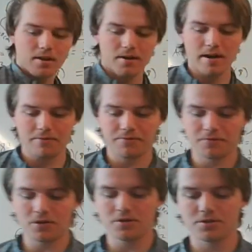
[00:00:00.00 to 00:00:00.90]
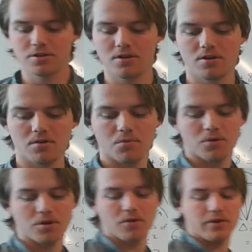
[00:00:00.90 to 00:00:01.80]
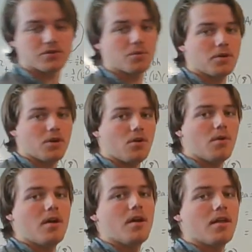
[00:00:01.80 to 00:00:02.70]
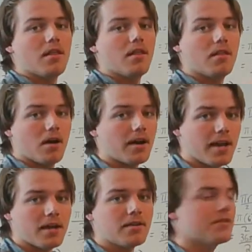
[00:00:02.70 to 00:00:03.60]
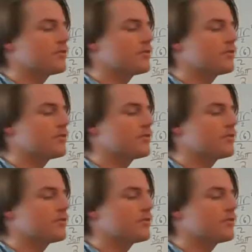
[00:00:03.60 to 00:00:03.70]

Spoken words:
Now, first, so we know, again, the